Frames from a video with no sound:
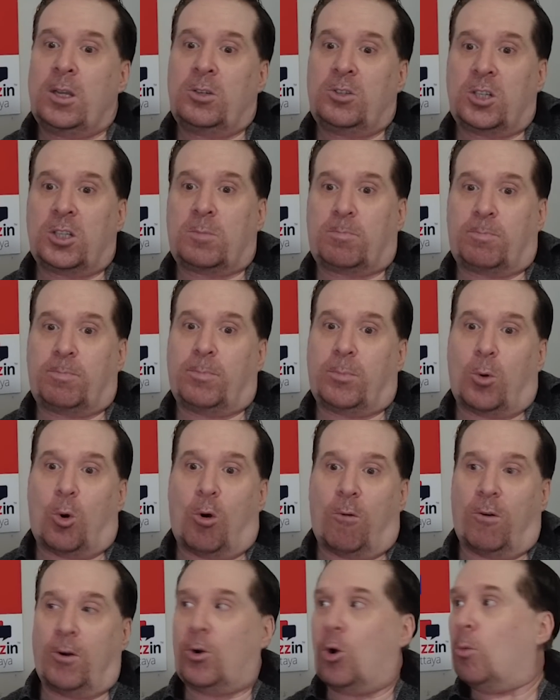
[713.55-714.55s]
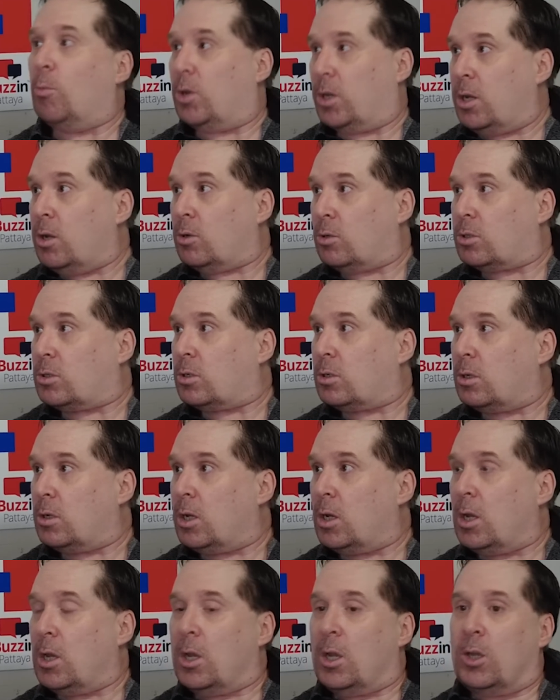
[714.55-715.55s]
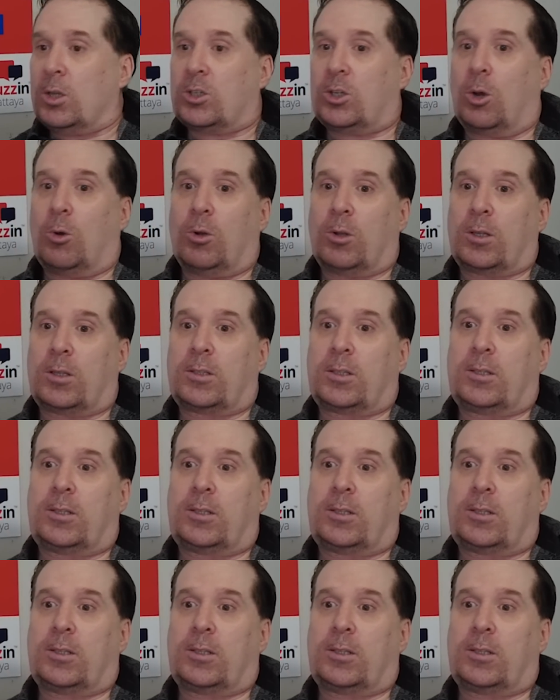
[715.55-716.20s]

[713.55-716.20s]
just over normal use. So